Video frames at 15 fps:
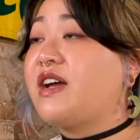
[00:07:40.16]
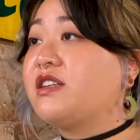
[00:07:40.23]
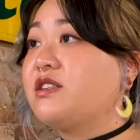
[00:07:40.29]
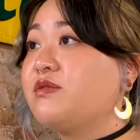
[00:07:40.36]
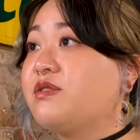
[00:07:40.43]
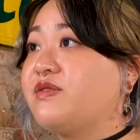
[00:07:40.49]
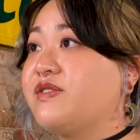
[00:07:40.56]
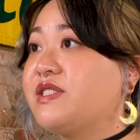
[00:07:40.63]

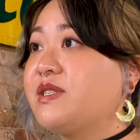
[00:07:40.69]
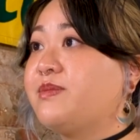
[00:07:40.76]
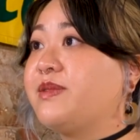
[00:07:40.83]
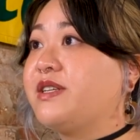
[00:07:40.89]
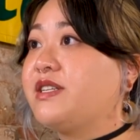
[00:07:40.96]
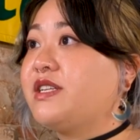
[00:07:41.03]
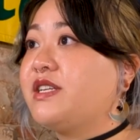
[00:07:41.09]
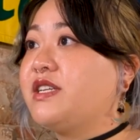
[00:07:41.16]
factor with
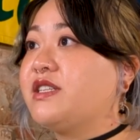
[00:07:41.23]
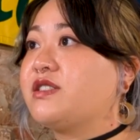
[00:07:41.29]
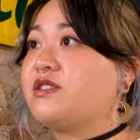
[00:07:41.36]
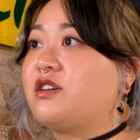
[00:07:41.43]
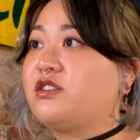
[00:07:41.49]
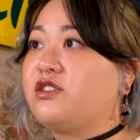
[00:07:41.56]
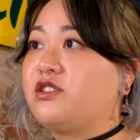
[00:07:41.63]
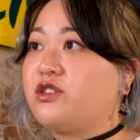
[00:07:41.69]
visibility is
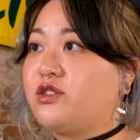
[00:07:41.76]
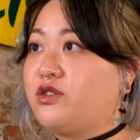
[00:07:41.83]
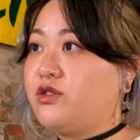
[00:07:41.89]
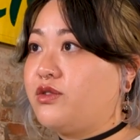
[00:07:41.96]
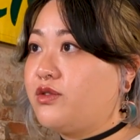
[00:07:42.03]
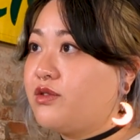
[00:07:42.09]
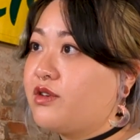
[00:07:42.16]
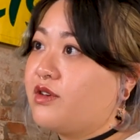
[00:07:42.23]
not just
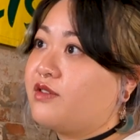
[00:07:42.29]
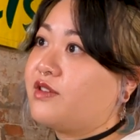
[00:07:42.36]
your